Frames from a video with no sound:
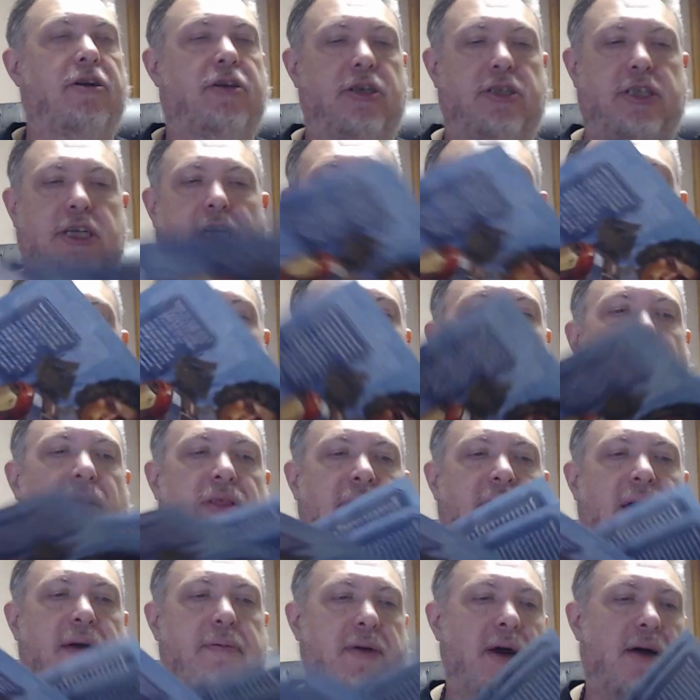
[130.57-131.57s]
sheets. Wow, they
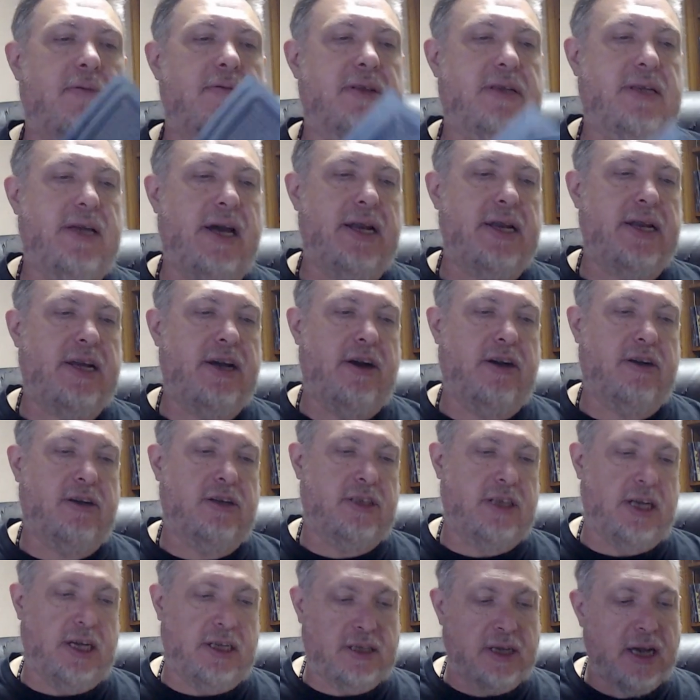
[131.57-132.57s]
can come with 10 character
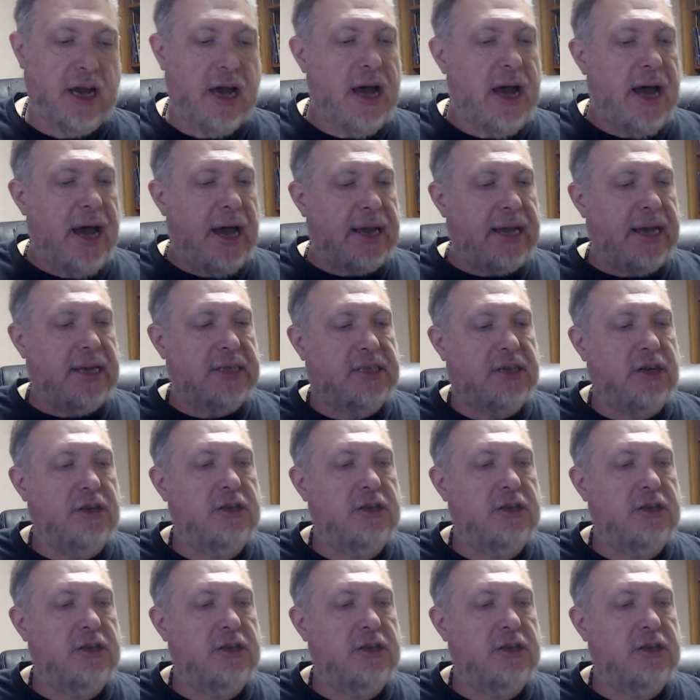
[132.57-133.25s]
sheets. I guess there are